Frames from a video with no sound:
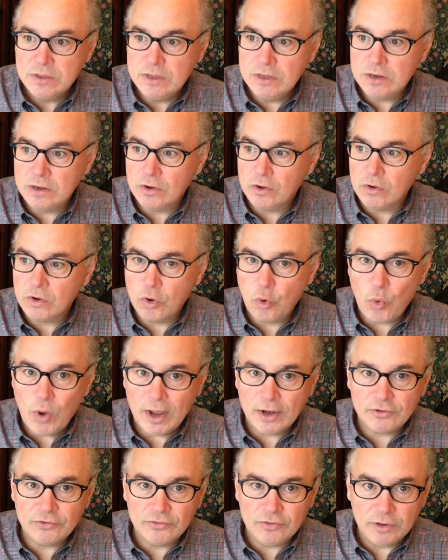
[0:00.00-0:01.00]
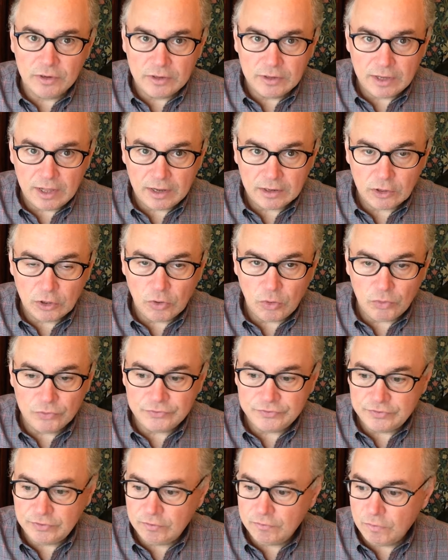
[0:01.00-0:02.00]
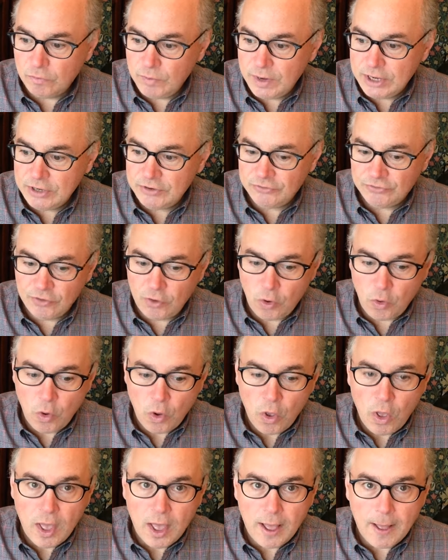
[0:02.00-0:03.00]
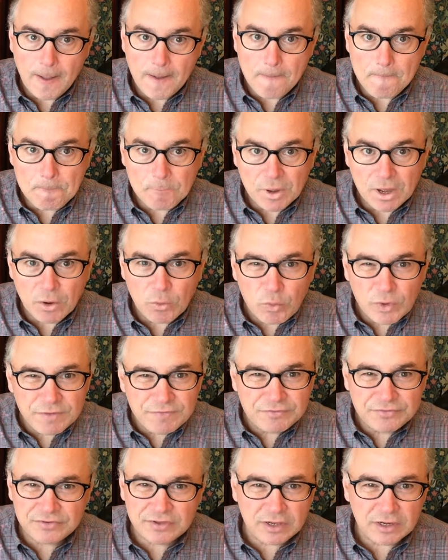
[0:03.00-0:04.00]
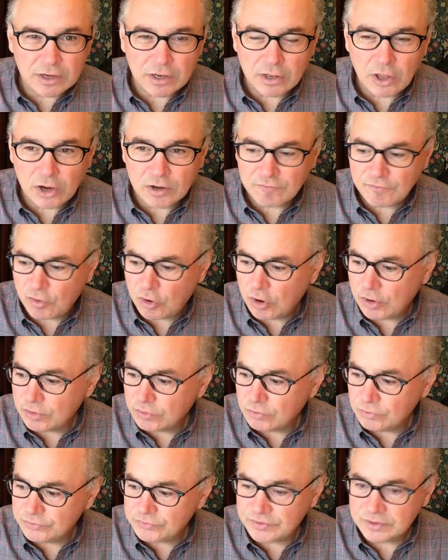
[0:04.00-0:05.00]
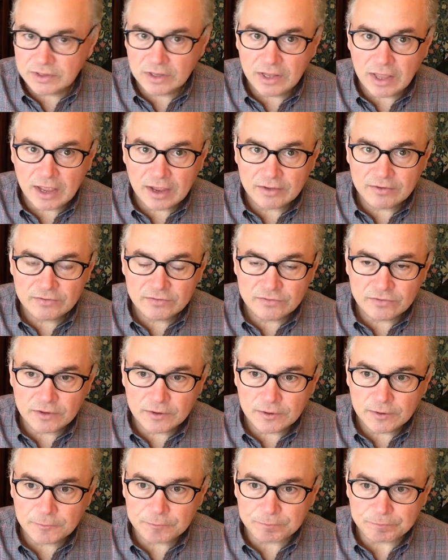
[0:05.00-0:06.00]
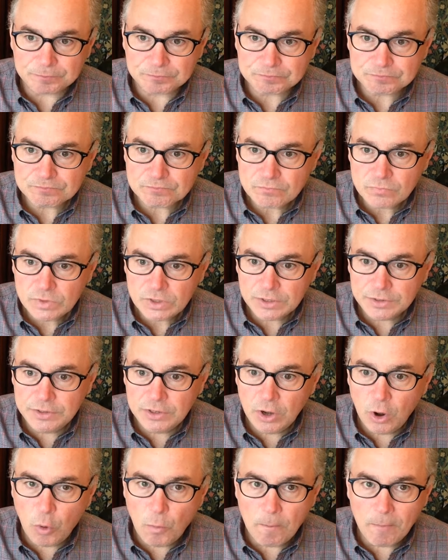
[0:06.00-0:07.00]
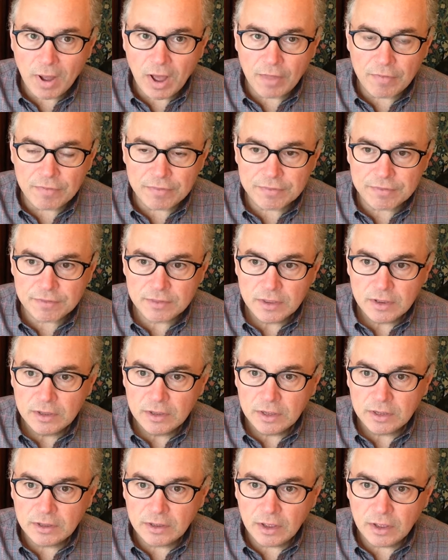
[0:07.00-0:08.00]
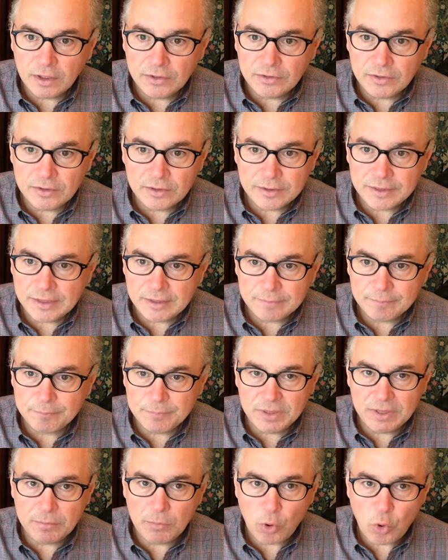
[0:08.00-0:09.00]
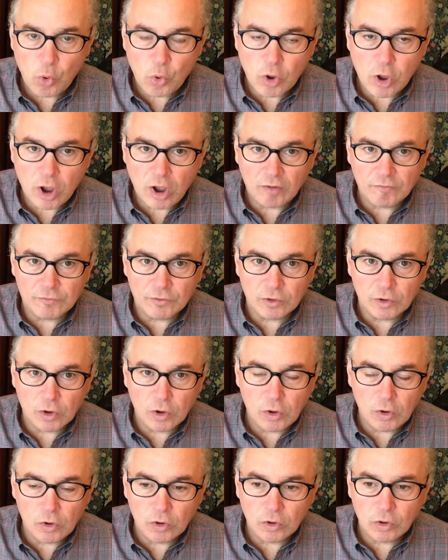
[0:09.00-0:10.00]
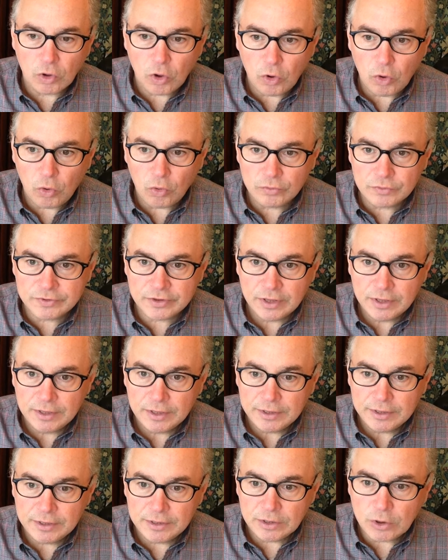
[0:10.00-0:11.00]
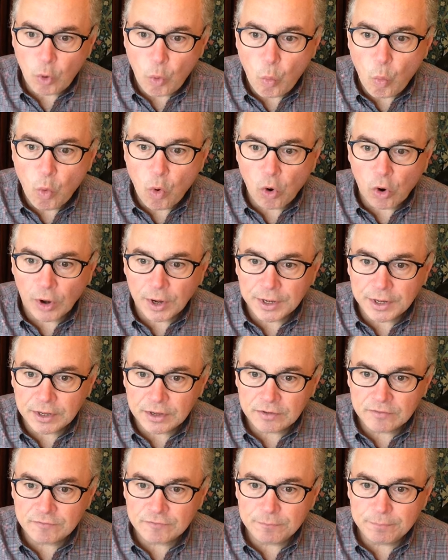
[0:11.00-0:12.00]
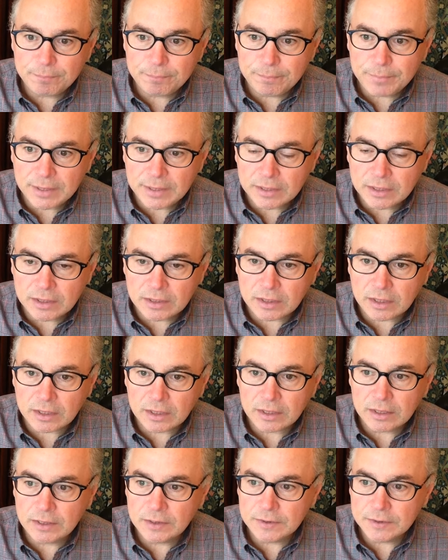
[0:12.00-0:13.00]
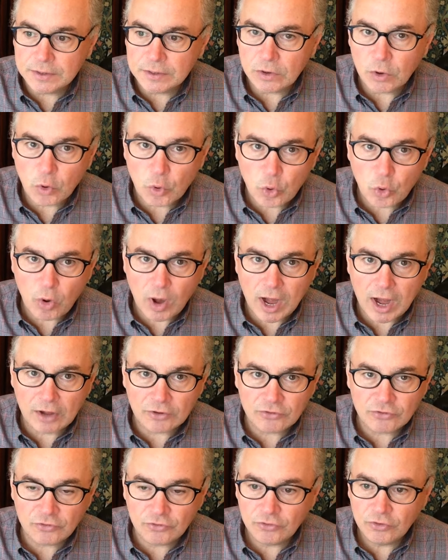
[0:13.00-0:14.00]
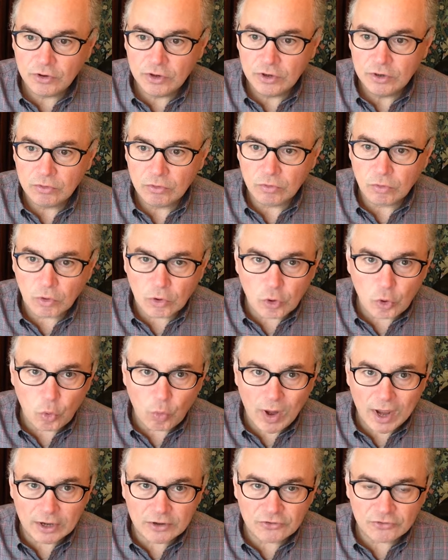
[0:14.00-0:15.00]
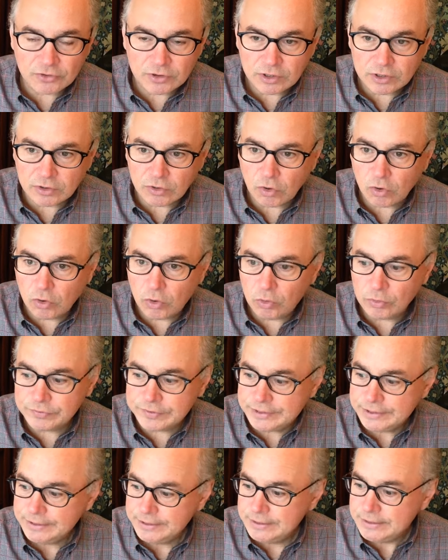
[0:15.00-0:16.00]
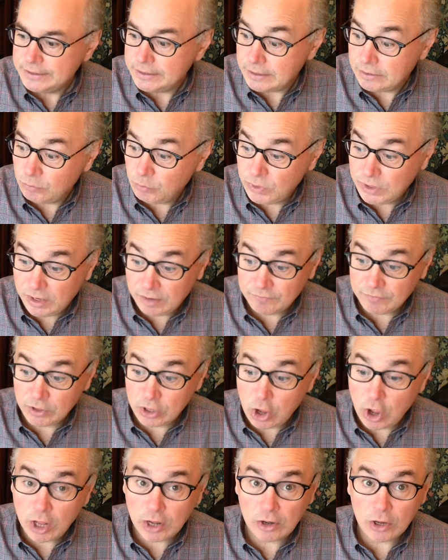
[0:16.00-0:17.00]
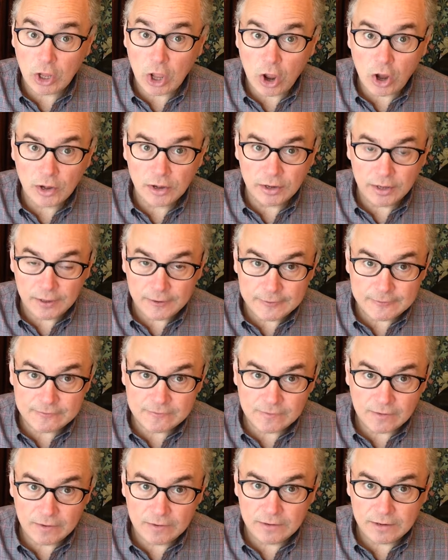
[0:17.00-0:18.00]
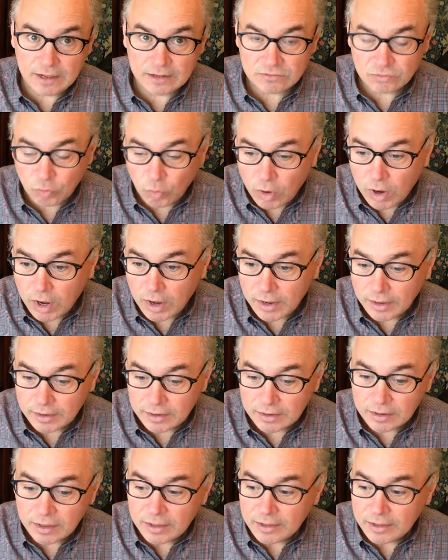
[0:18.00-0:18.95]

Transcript: you know correction in that gold silver ratio um, but we've seen a lot of articles in the last uh, you know month people who cover gold, you know, warning of big, uh, you know, crash or correction in gold. And we haven't got, gotten it. And that's why